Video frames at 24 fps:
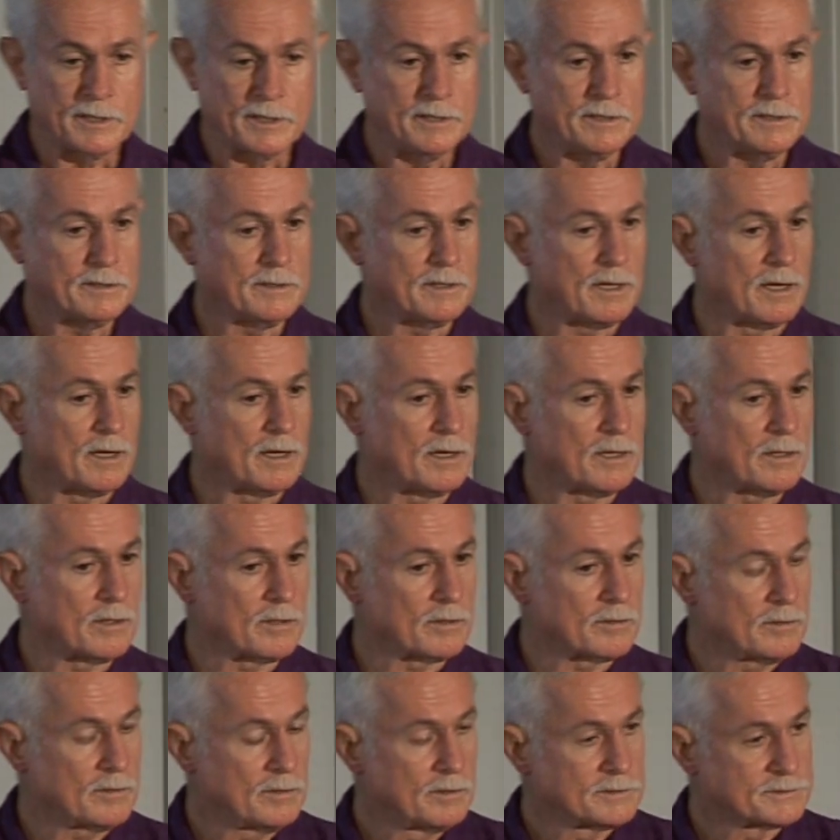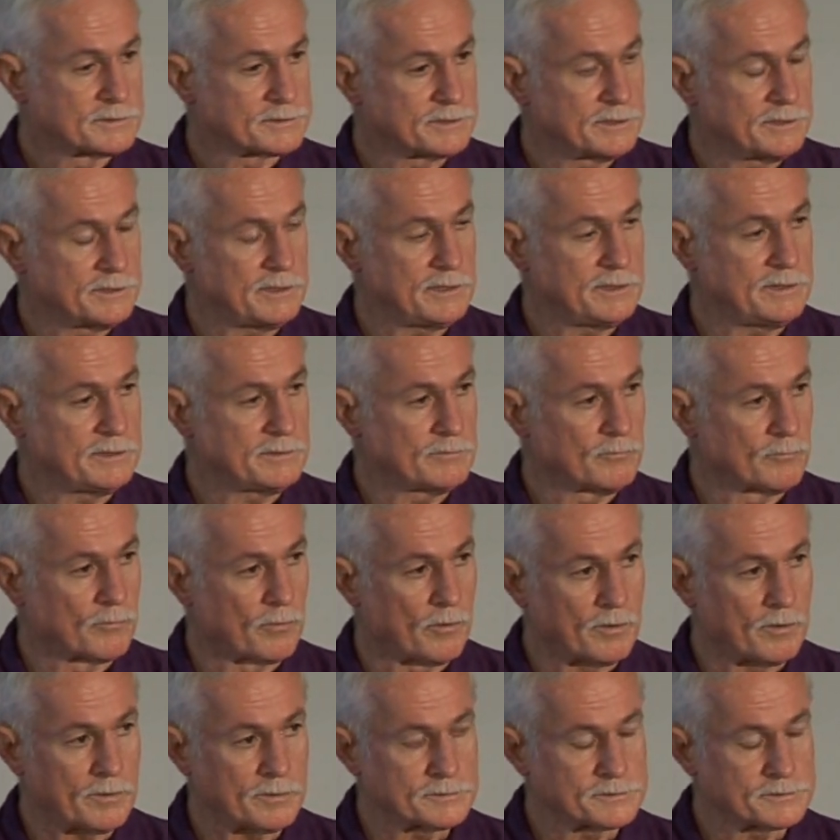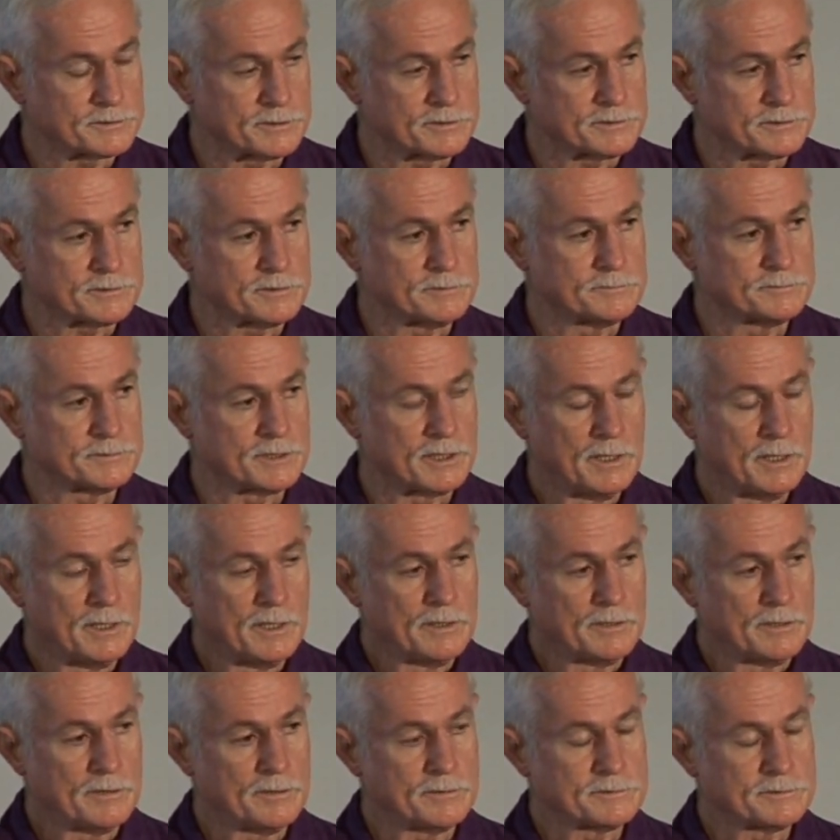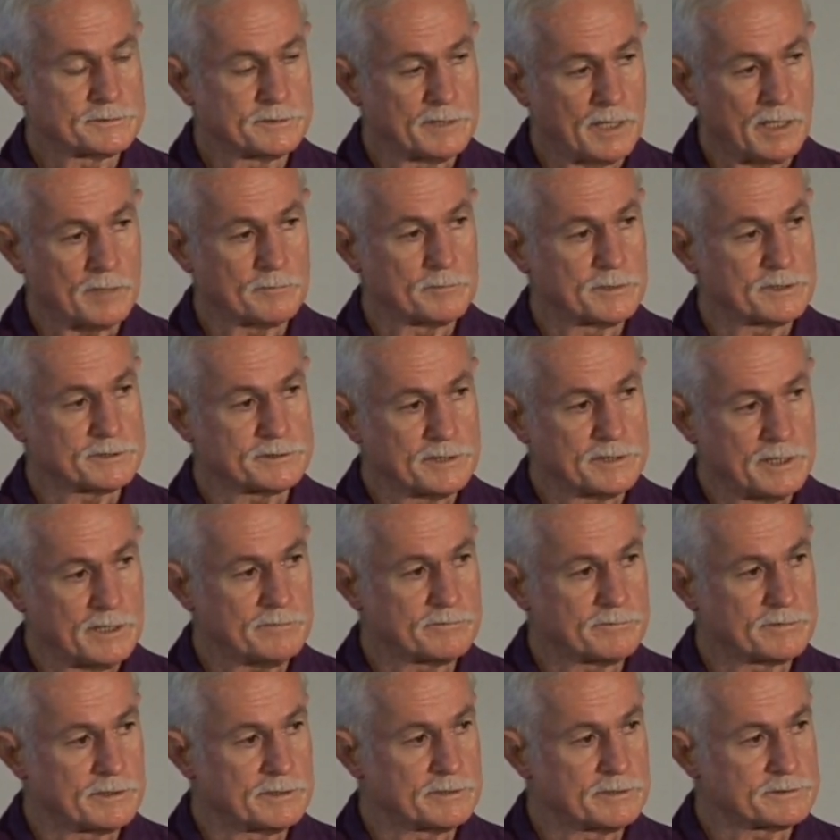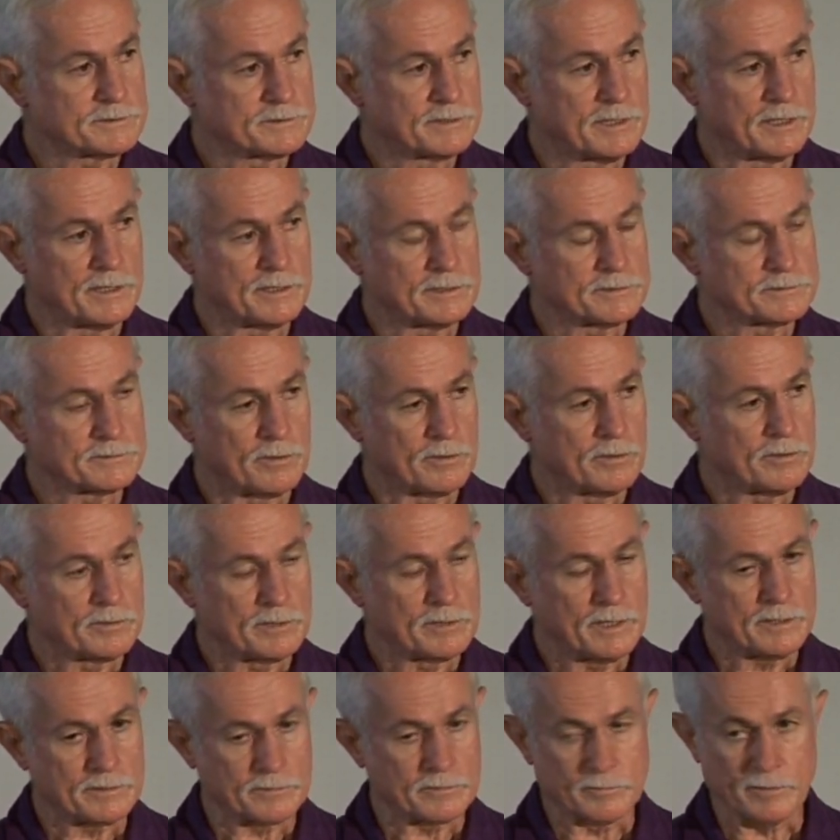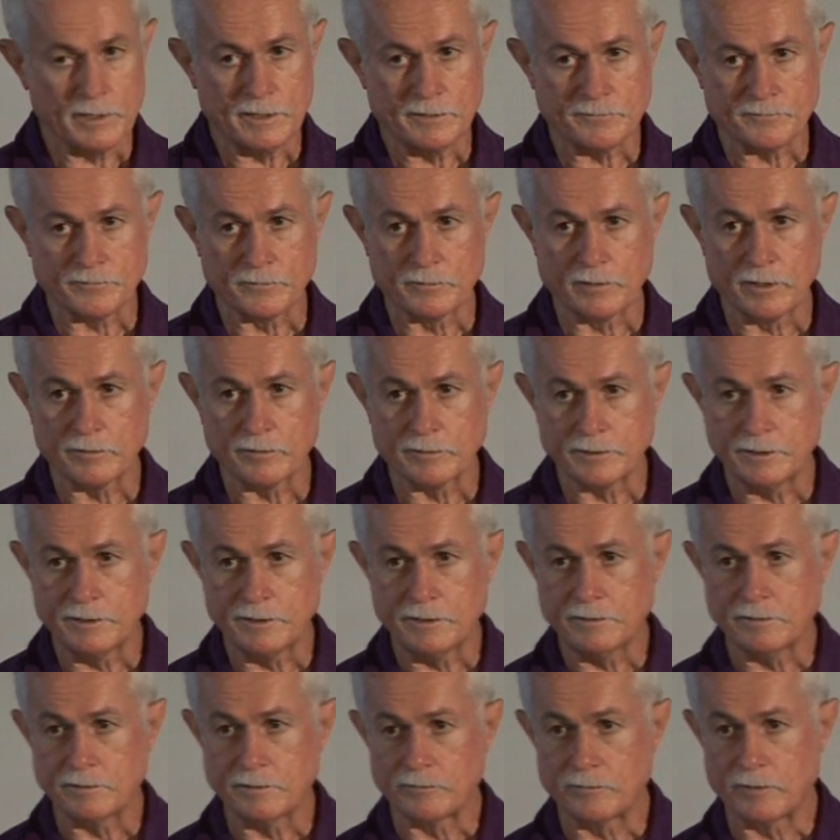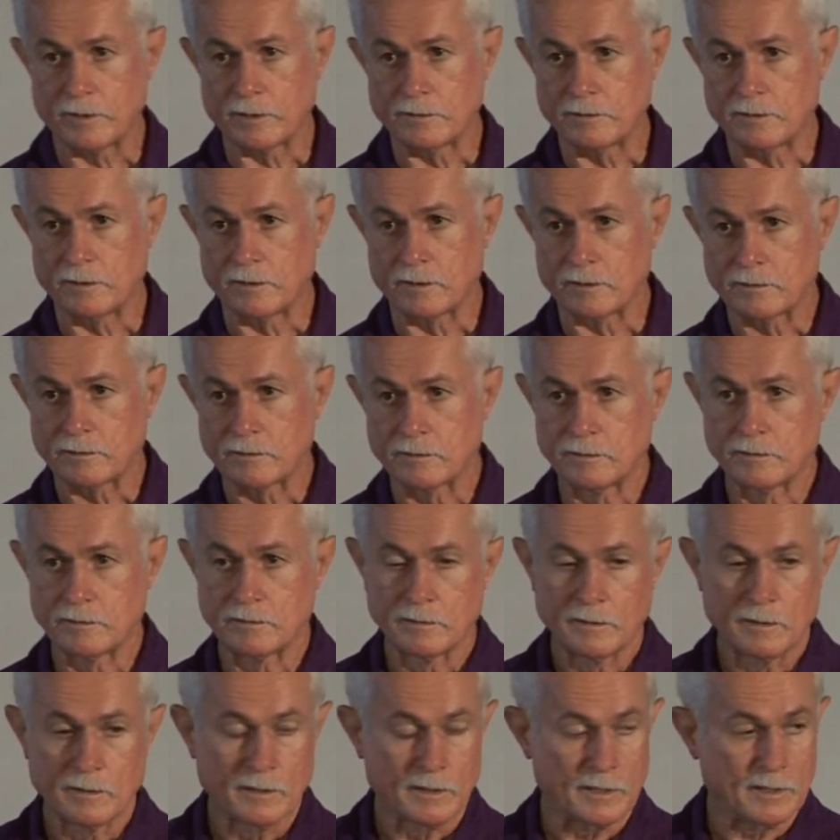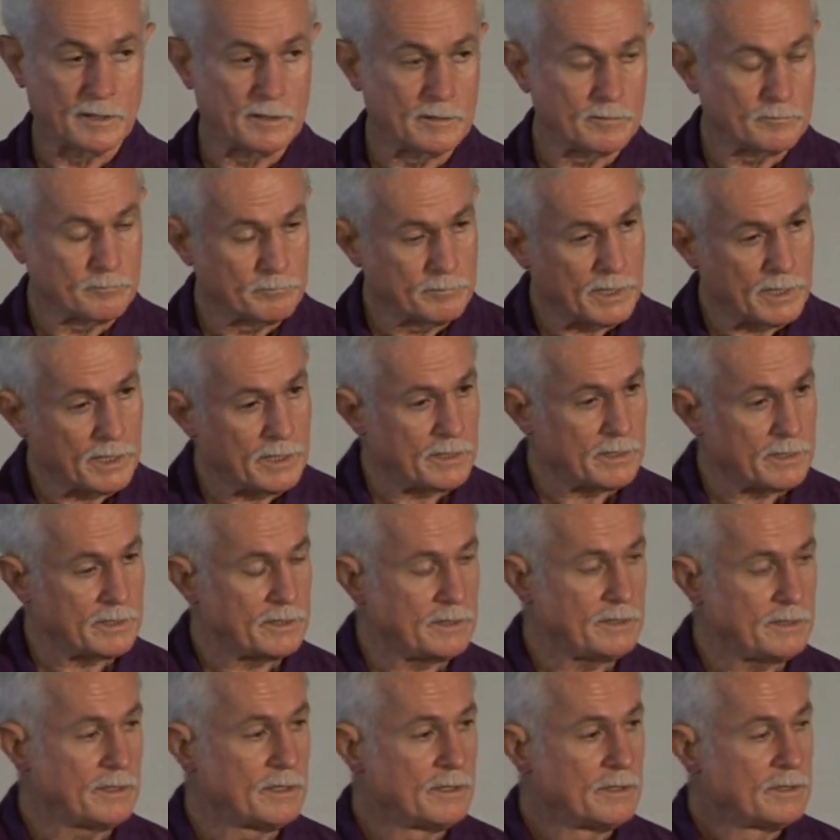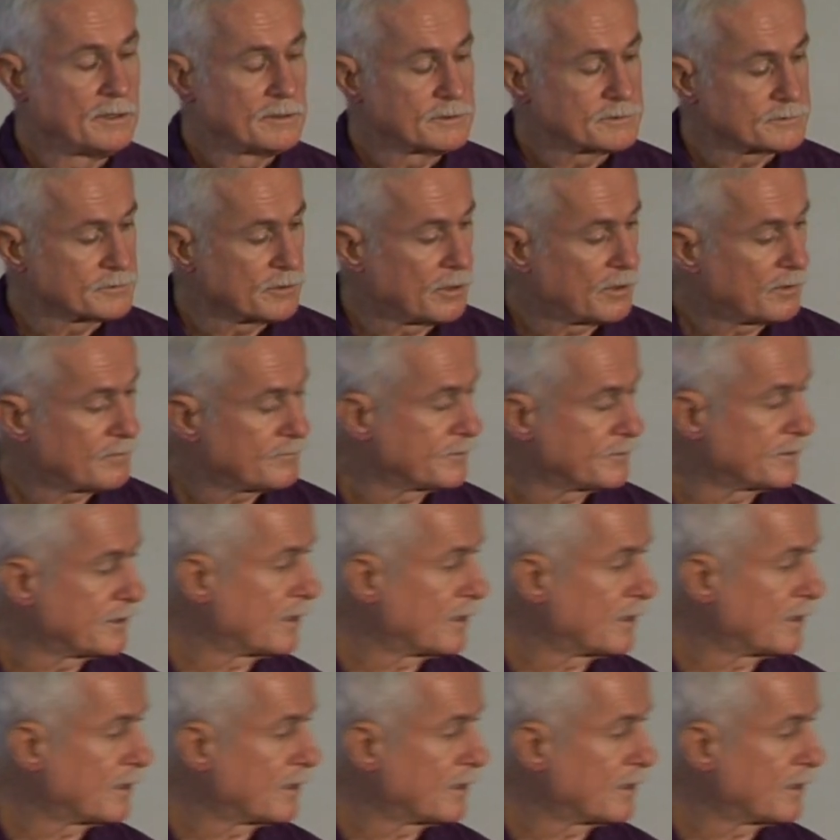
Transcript: in our city water systems, there's not much evidence that it's all that great for our teeth and whatnot. And it may soften